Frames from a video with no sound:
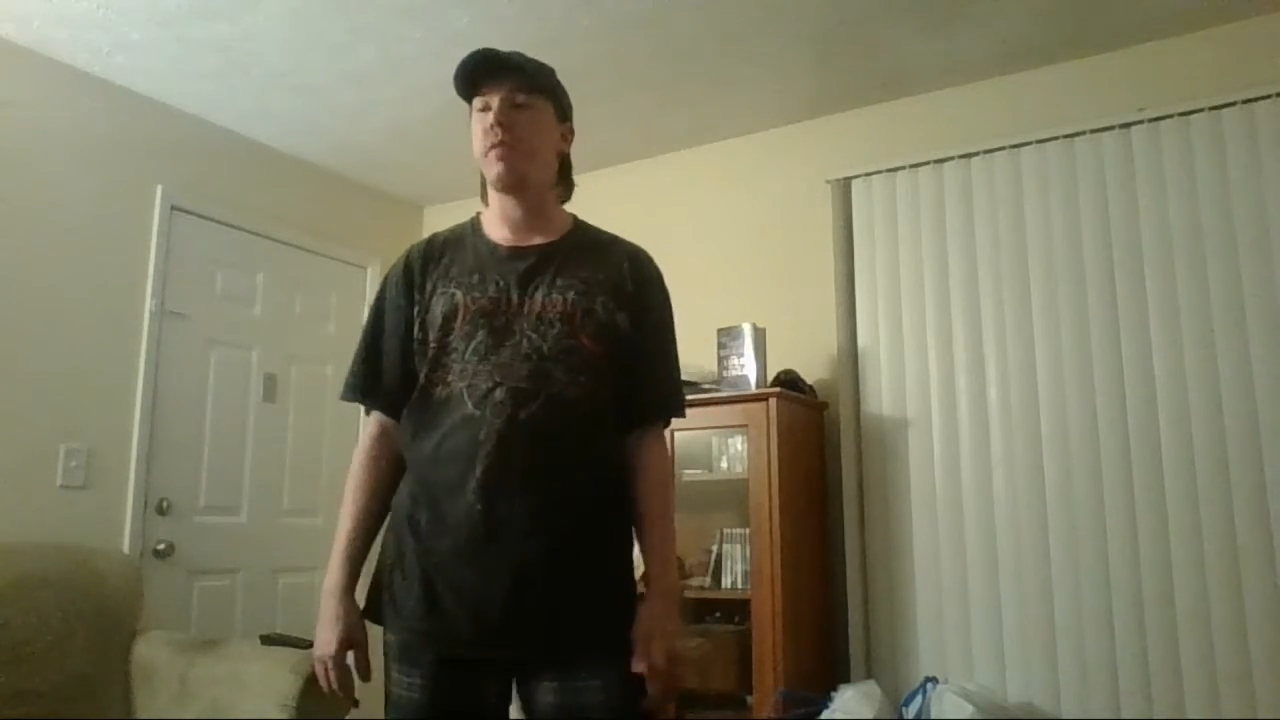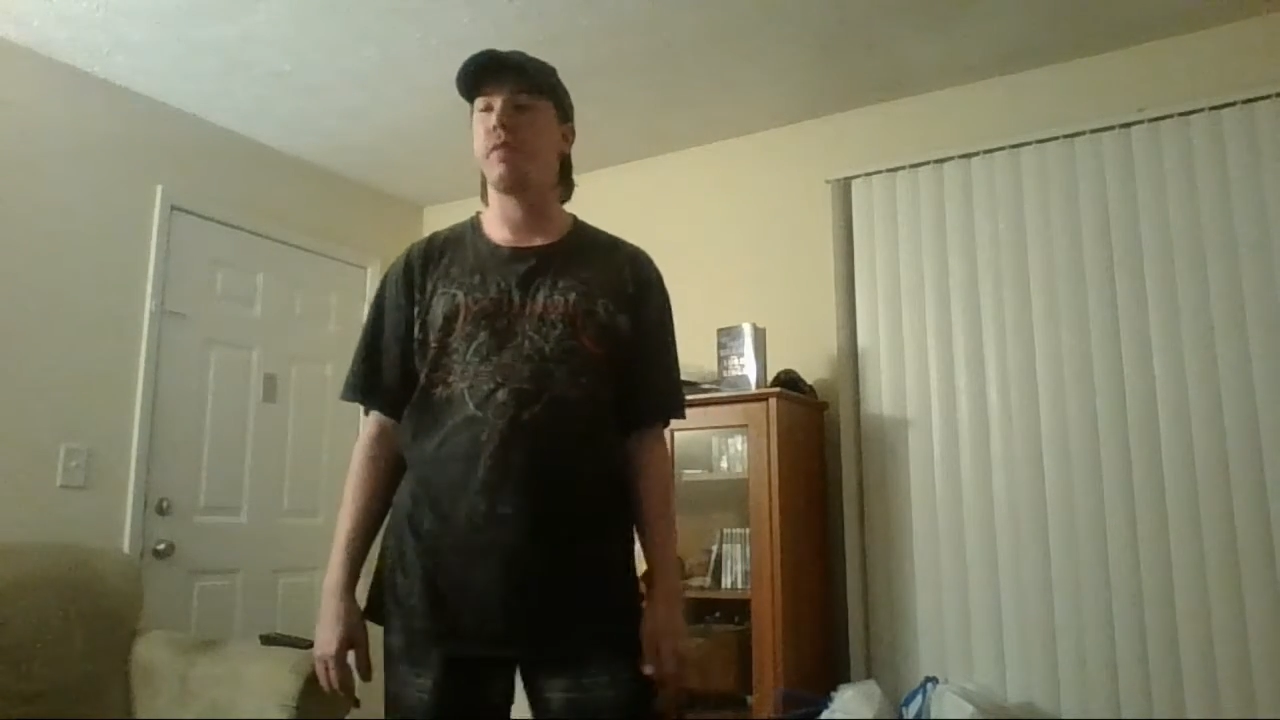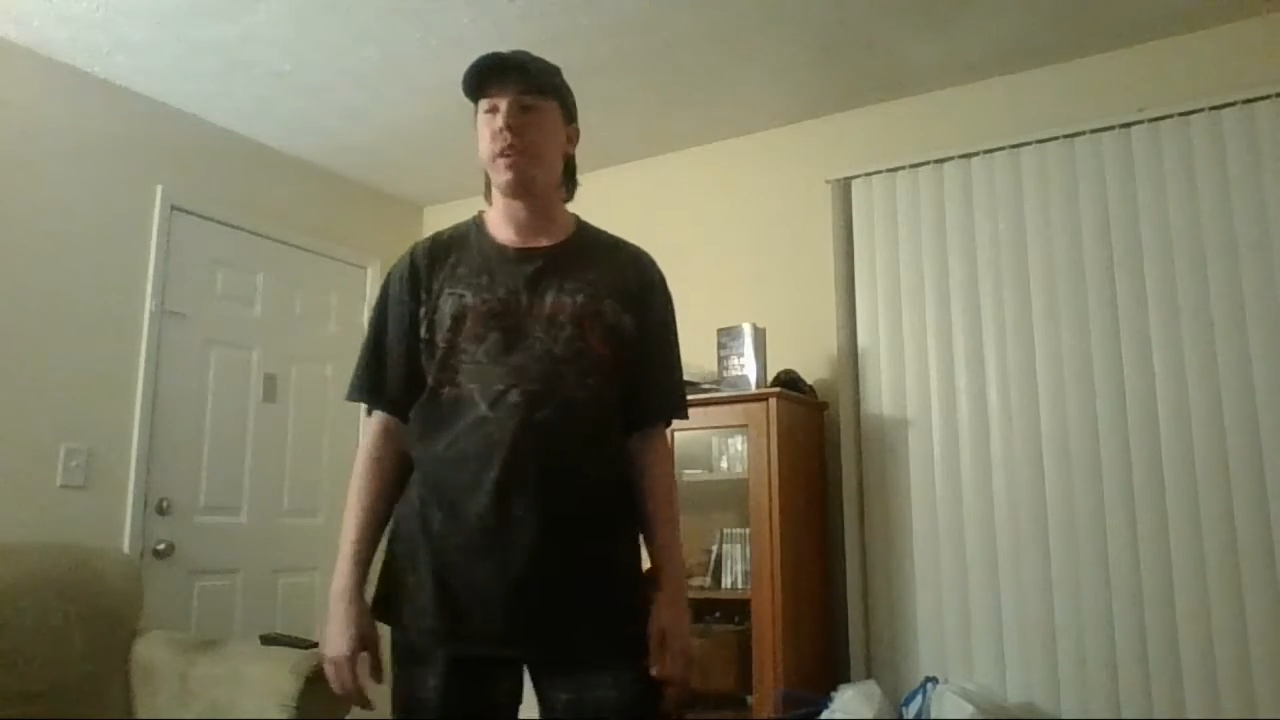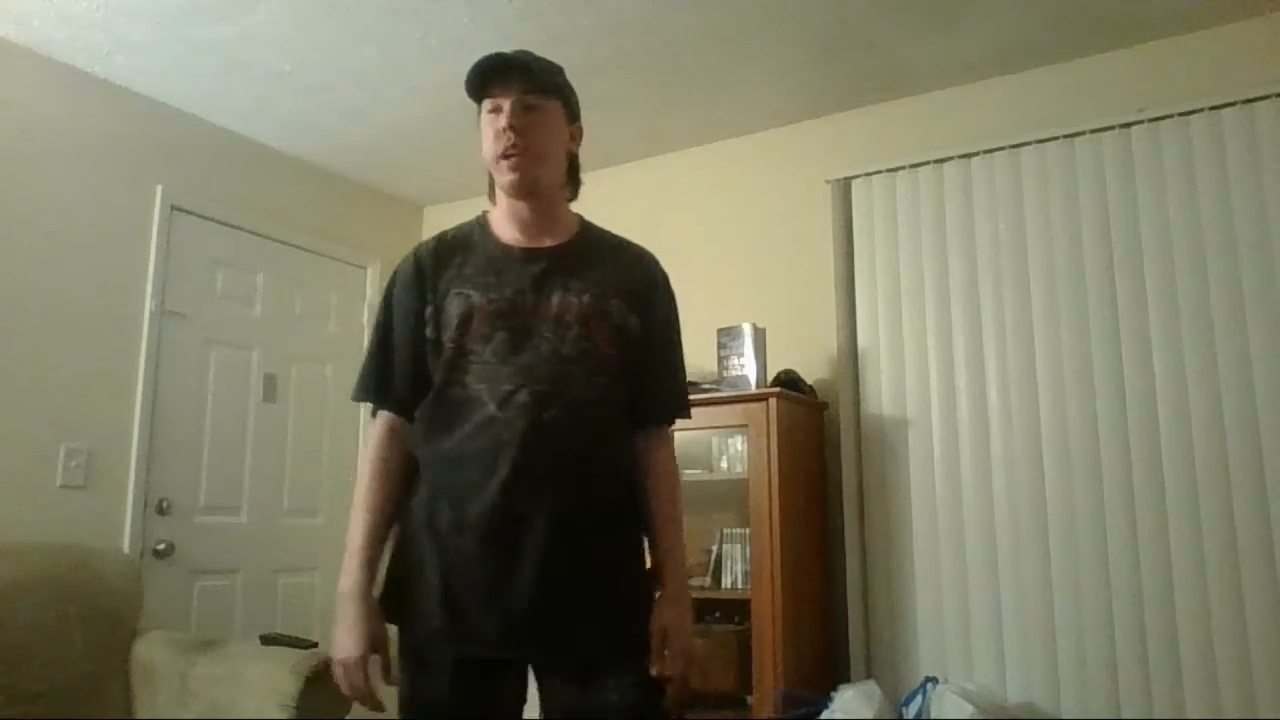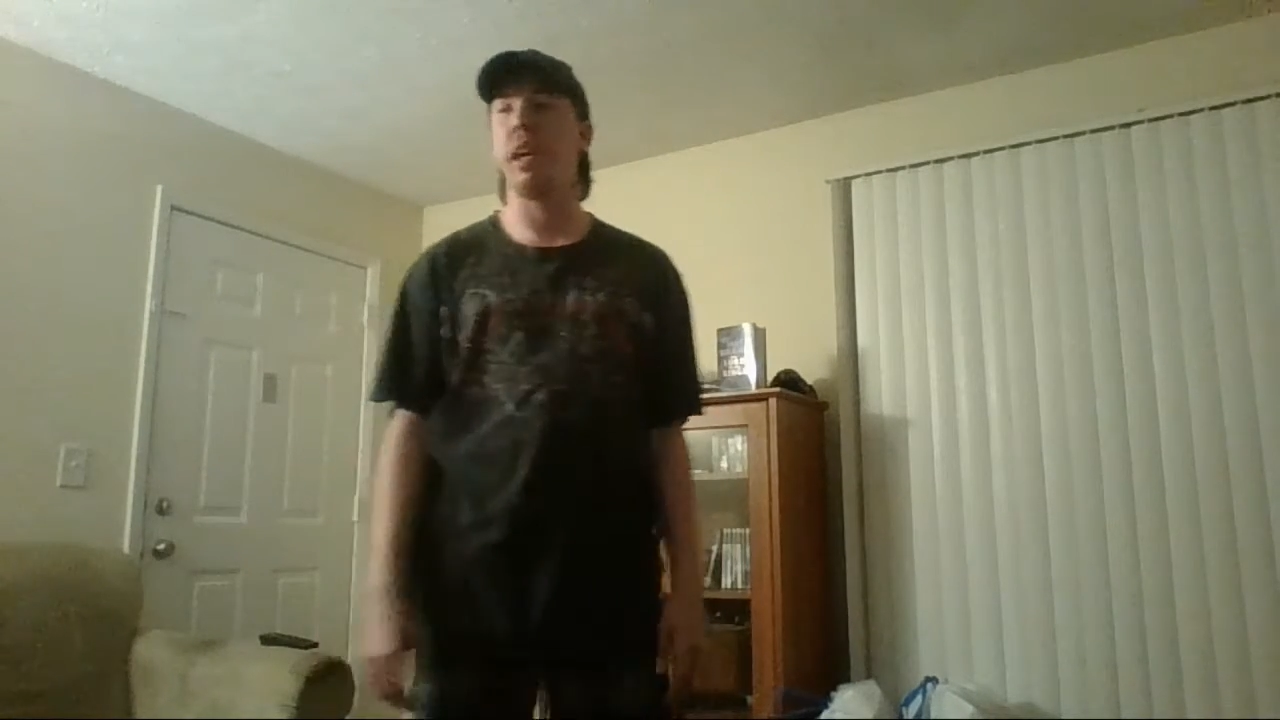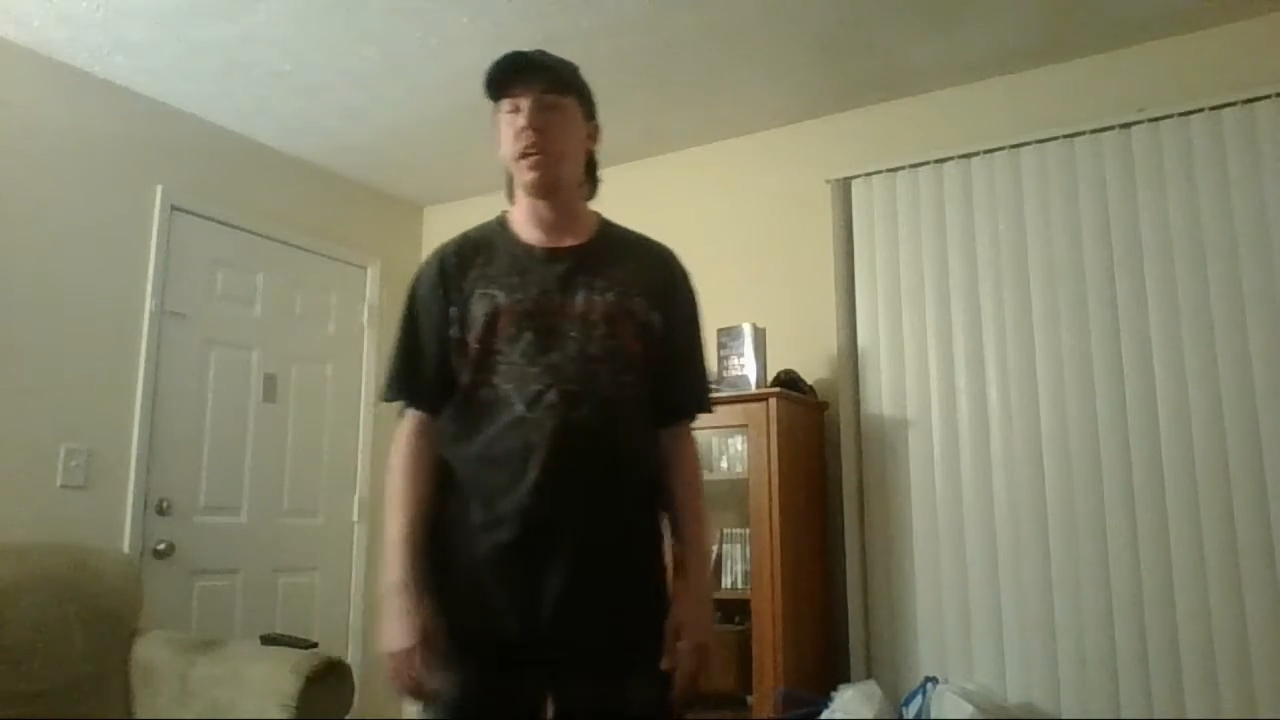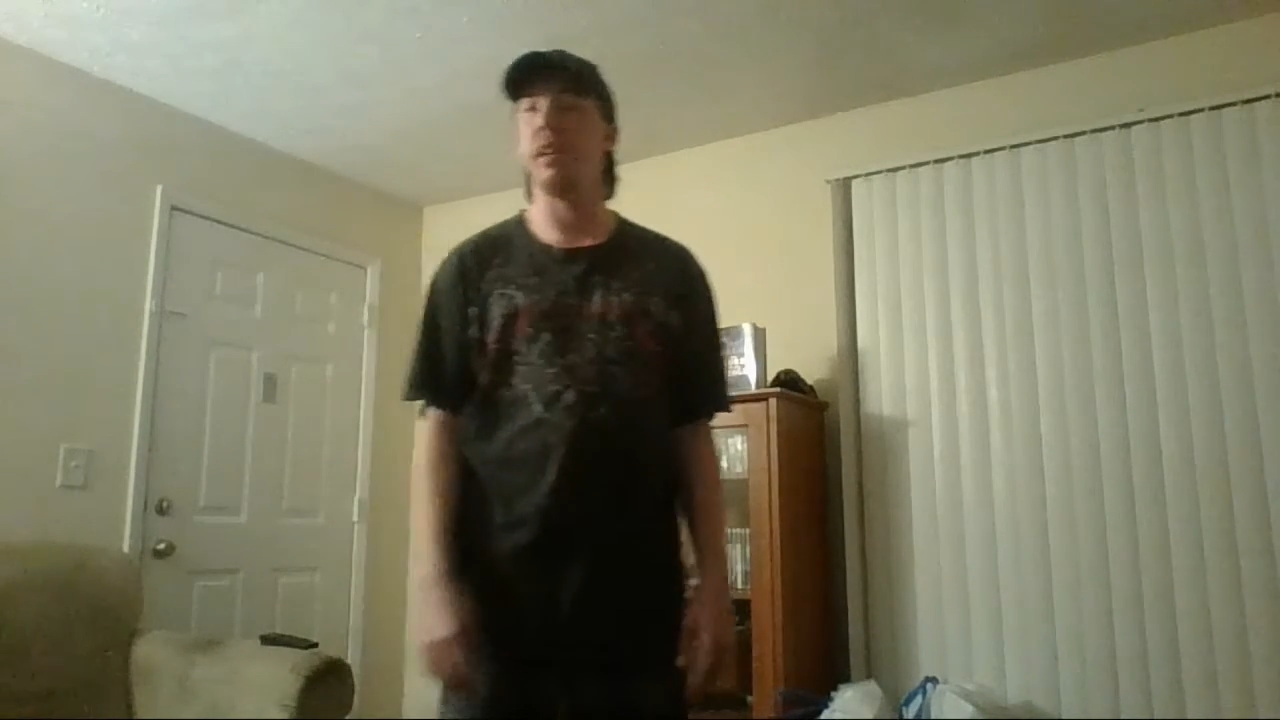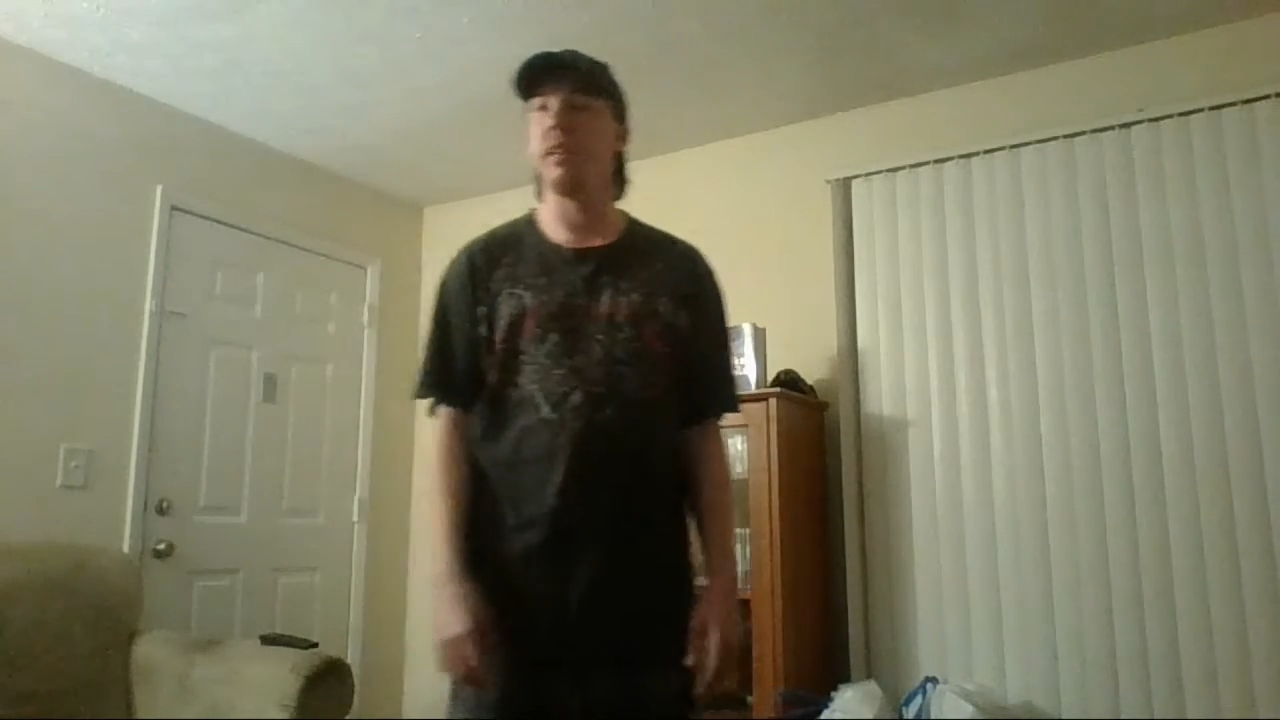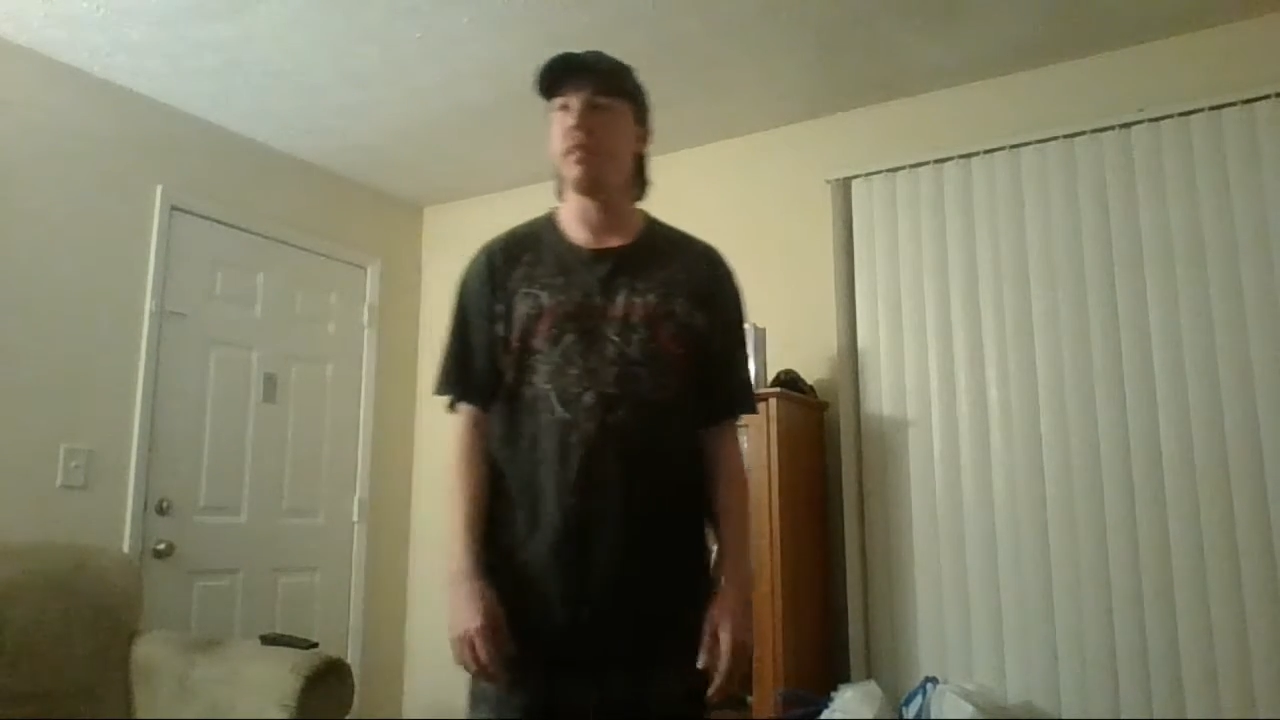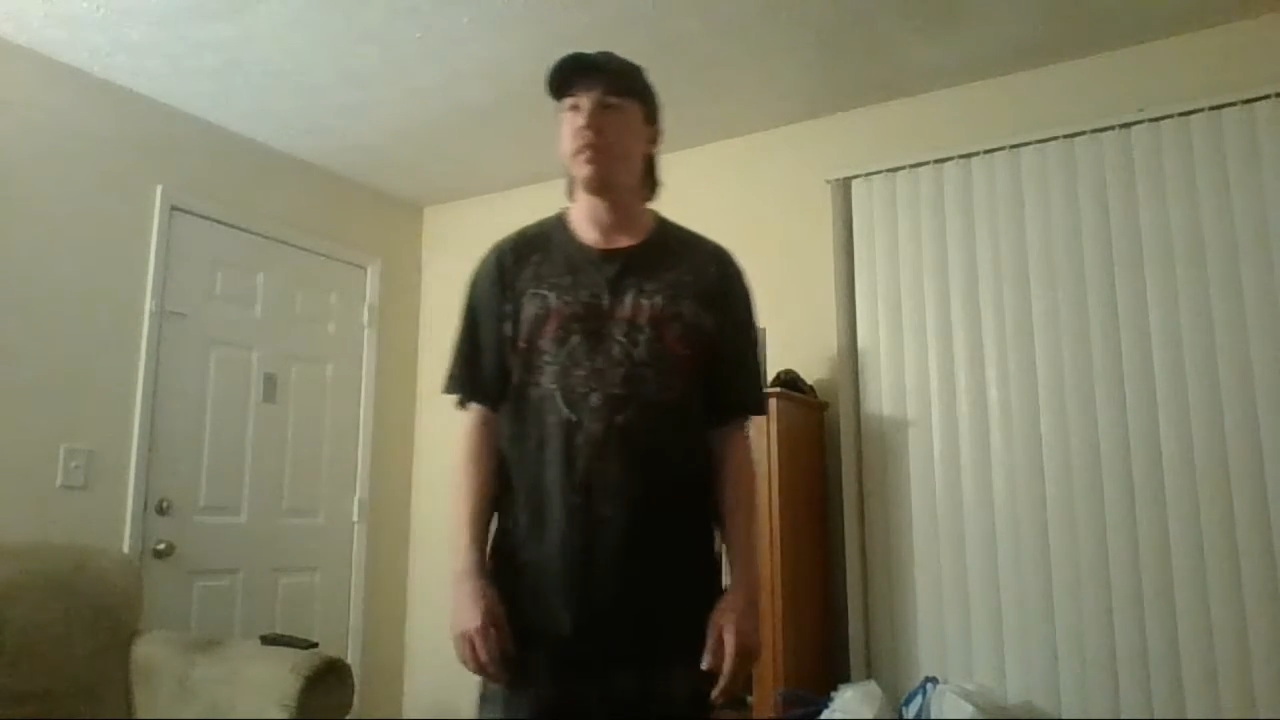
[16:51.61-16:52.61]

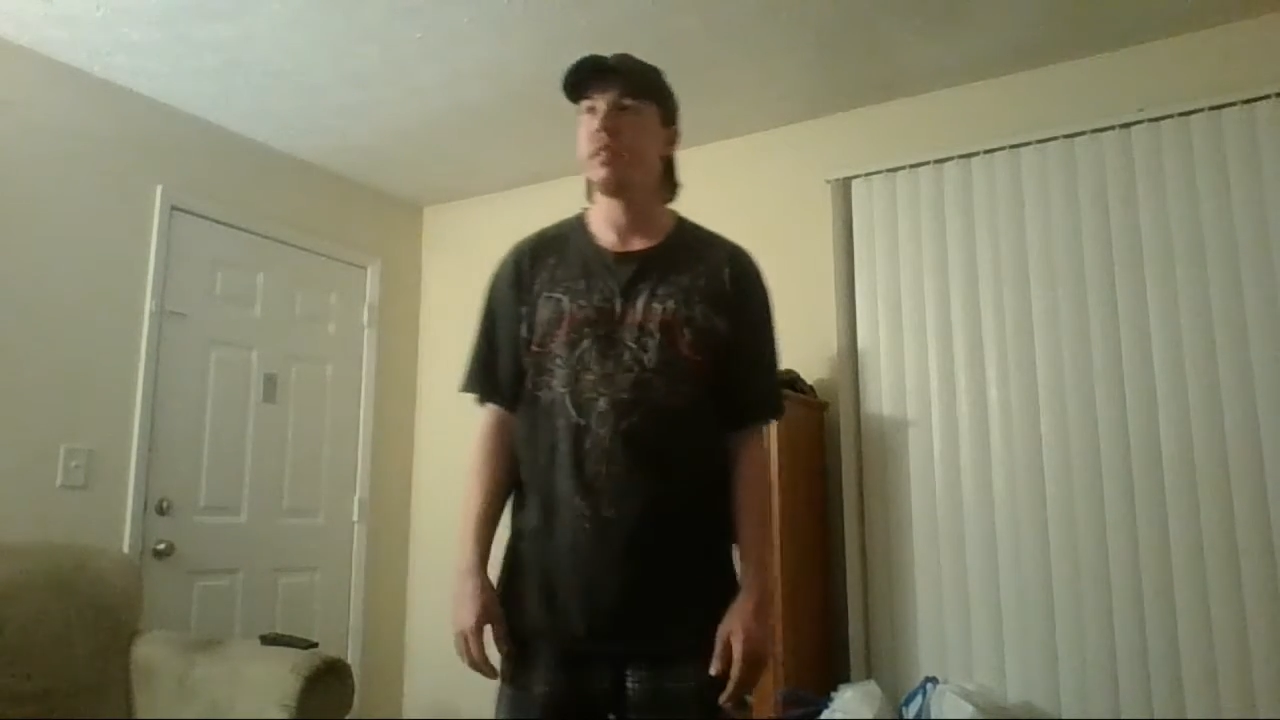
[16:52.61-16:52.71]
fucking